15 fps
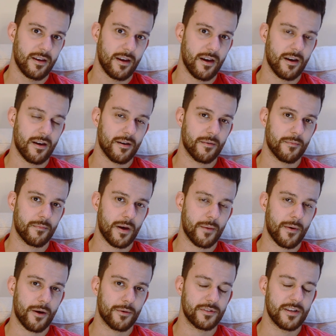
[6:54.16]
um,
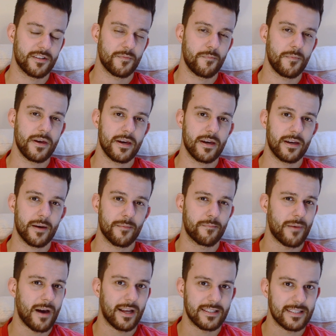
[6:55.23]
about it being a
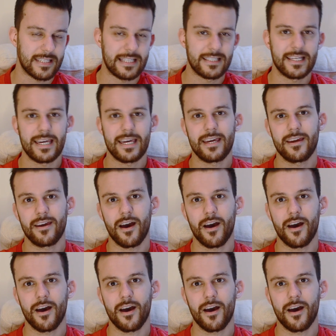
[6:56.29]
bad city.